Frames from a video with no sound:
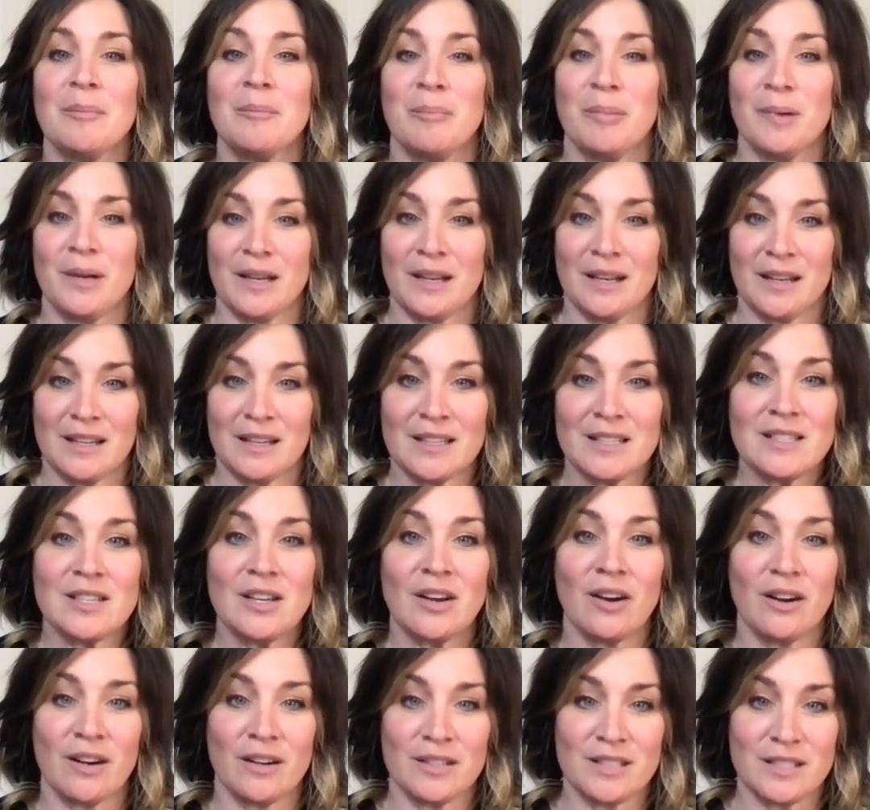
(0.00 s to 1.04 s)
but it is
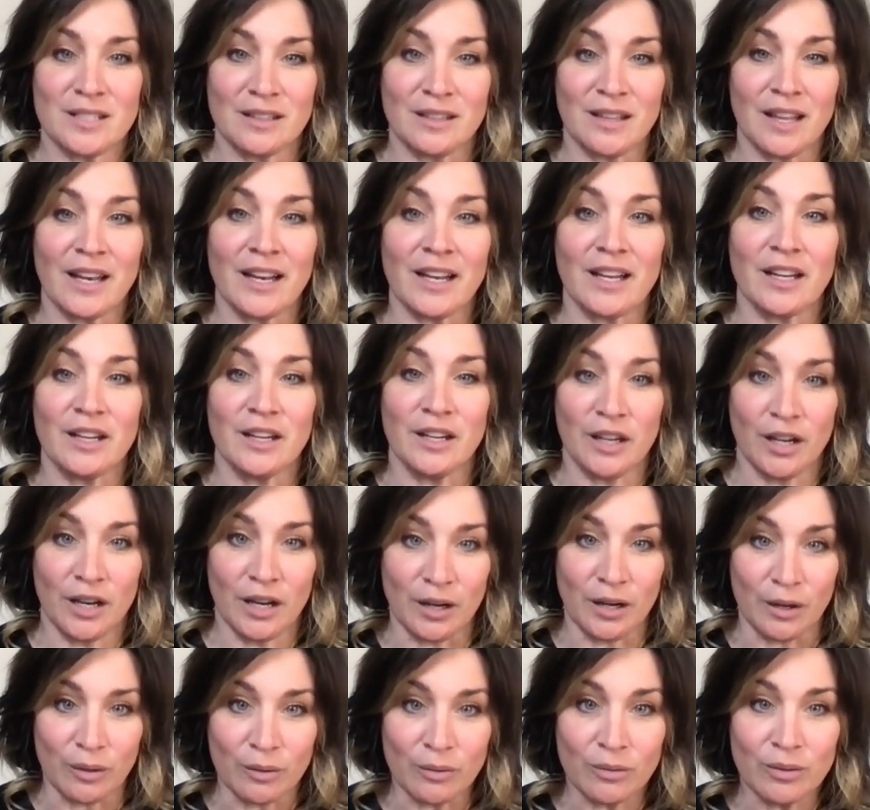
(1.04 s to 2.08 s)
hard to let it
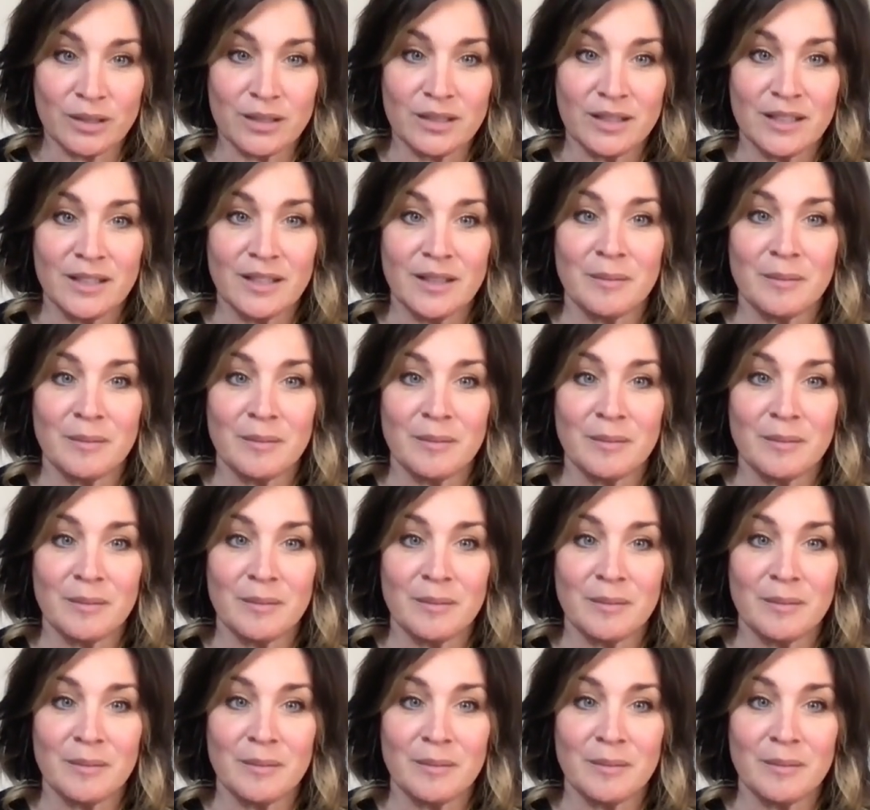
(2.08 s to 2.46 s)
go,